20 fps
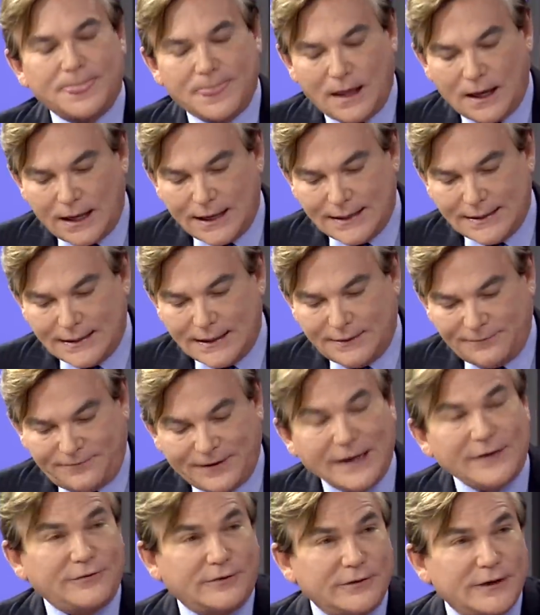I, a
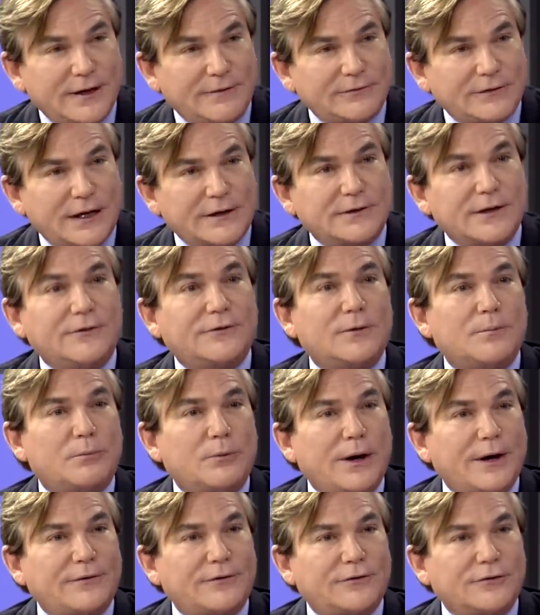facelift, I'd done some
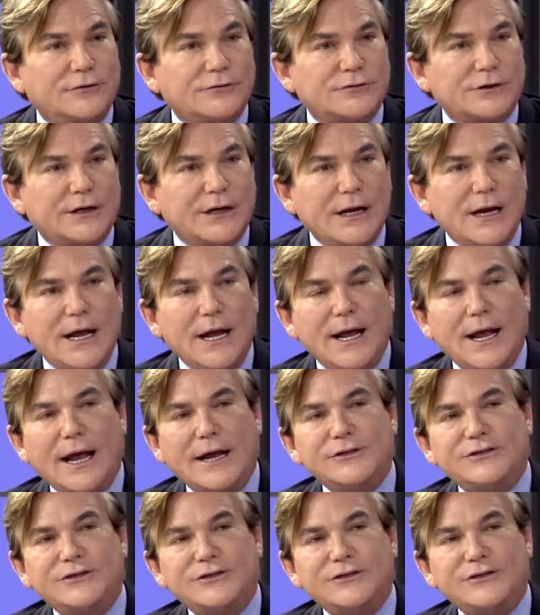breast surgery, mm-hmm.